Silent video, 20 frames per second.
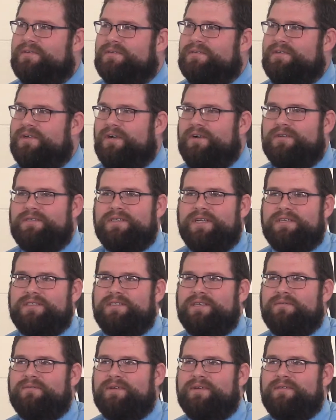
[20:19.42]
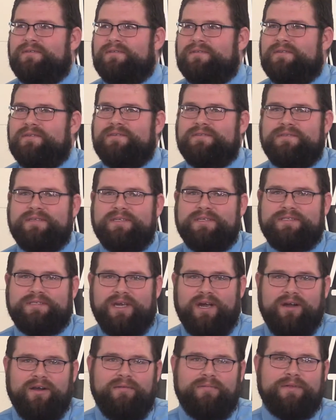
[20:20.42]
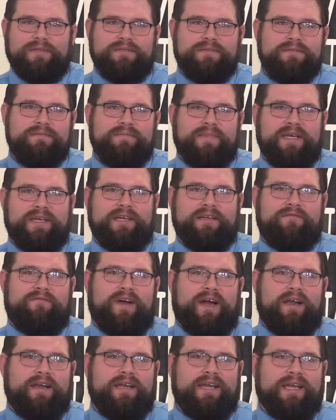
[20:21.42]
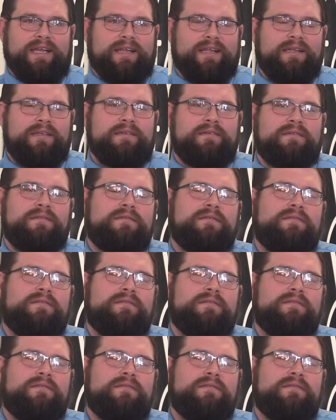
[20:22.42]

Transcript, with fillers: Church. I said, well, it's, it's garbage. Make good fire kindling.